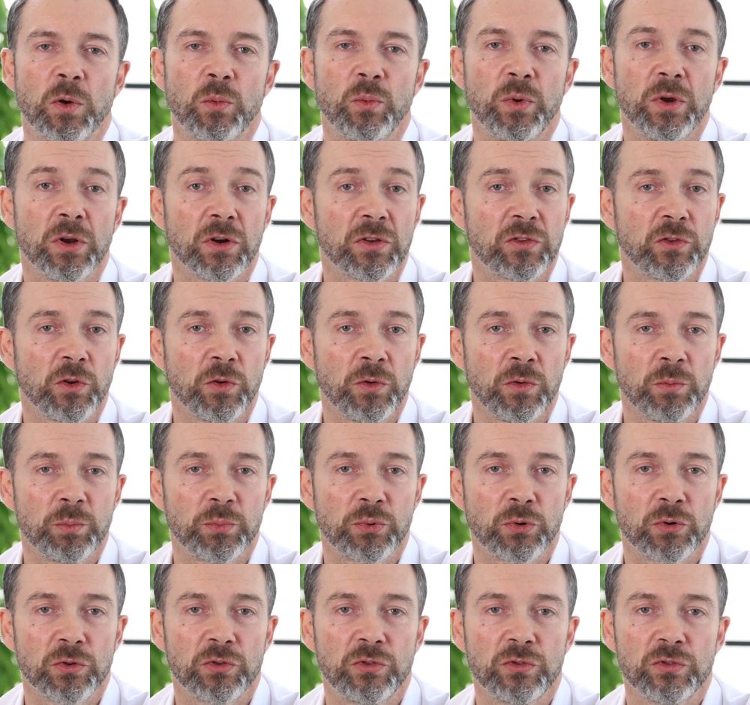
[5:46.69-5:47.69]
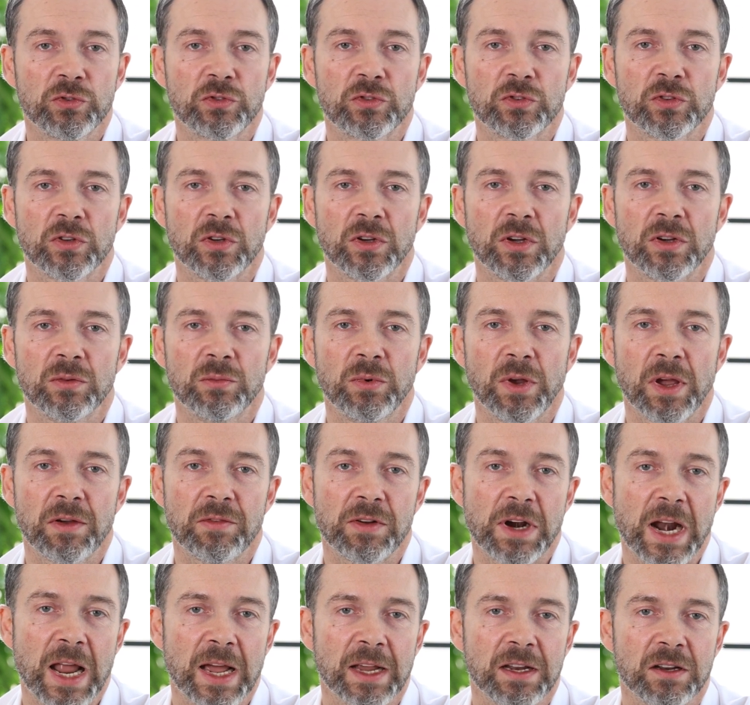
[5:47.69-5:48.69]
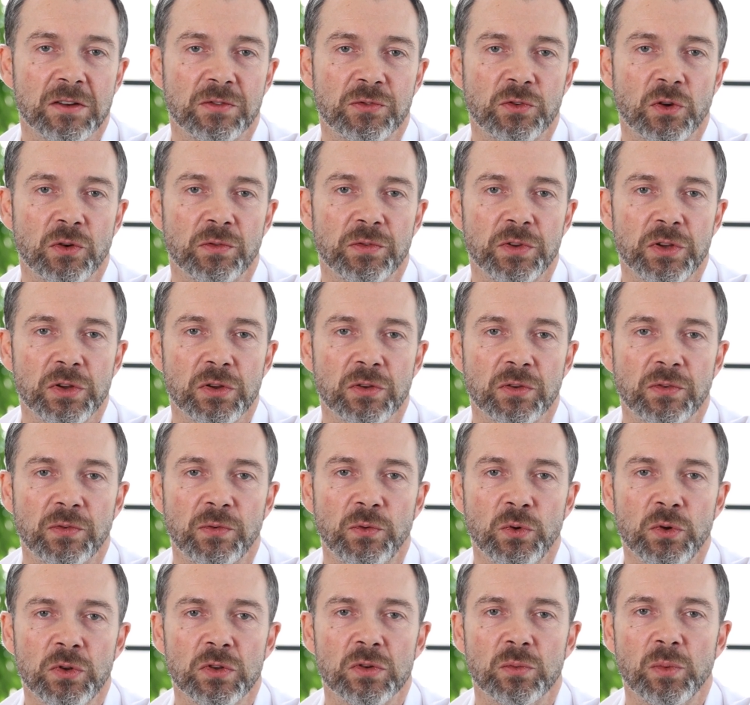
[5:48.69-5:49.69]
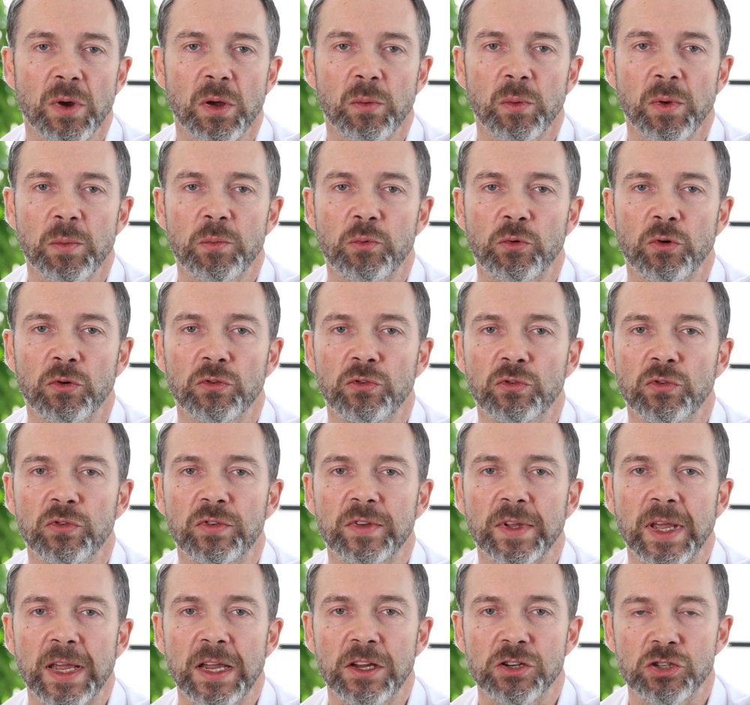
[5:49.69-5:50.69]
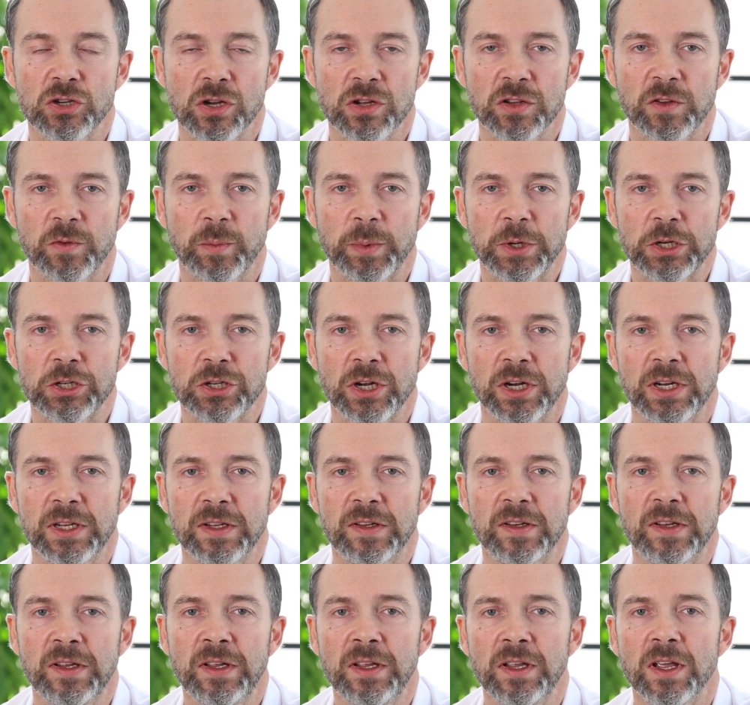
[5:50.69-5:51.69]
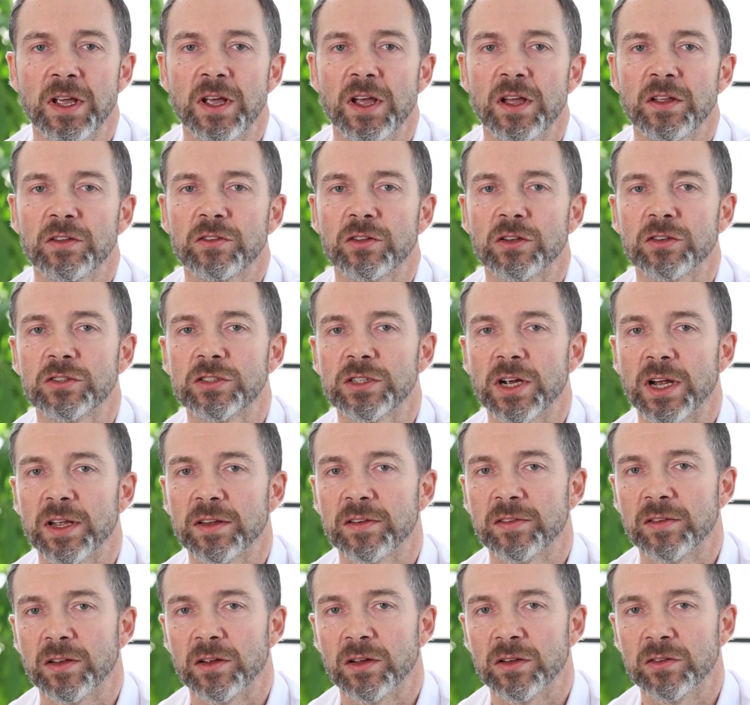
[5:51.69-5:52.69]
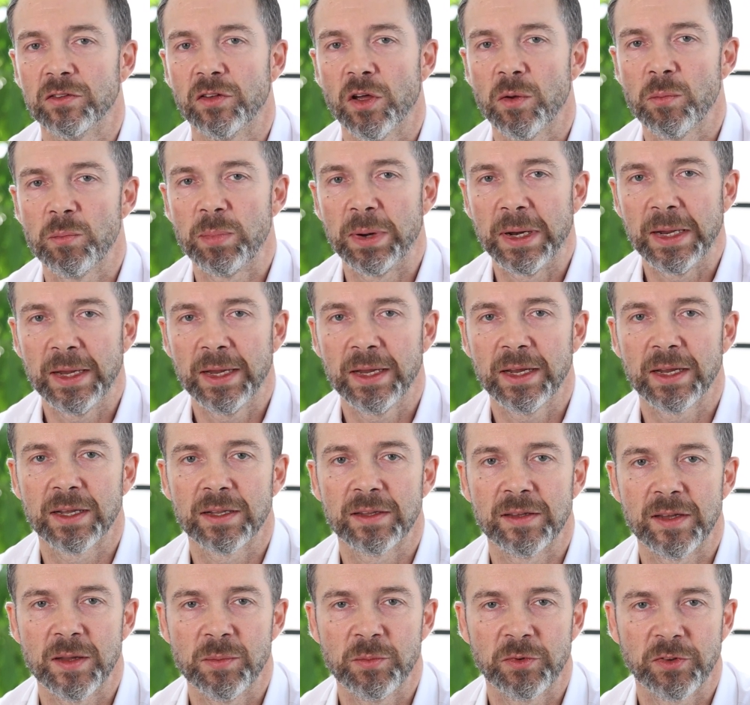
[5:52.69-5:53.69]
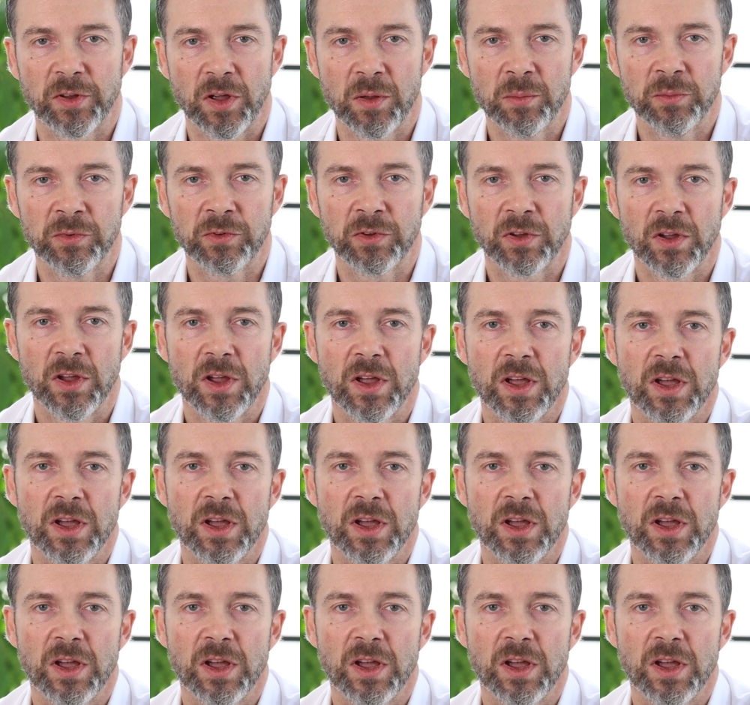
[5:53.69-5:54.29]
We also produce, we have a line of convenience food where we produce Asian specialty such as dumpling and dim sums.